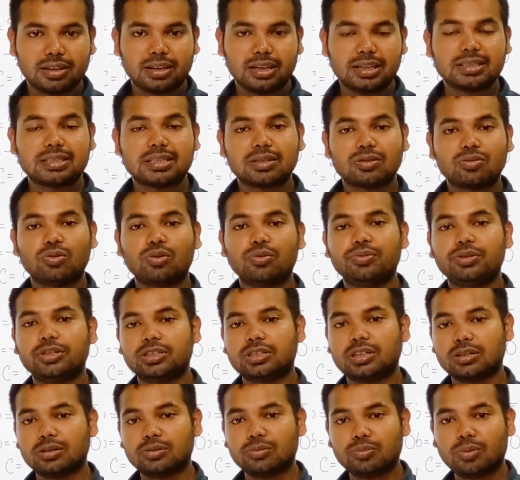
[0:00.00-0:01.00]
is the
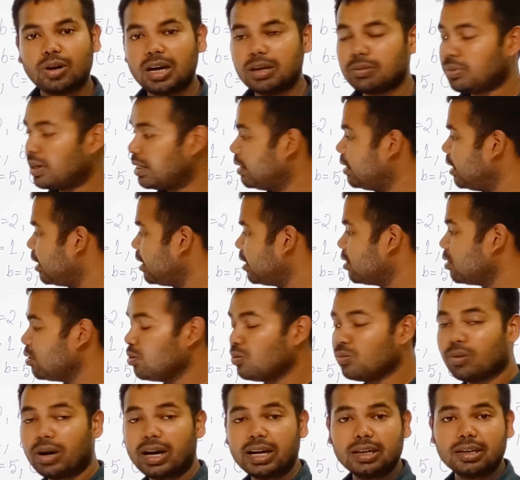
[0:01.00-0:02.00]
coefficient of y, but there is no
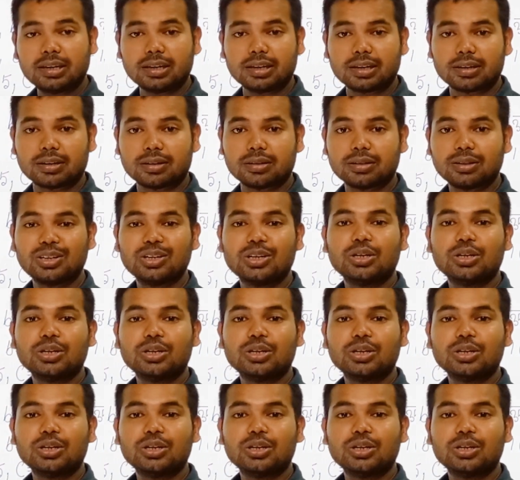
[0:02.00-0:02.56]
y here.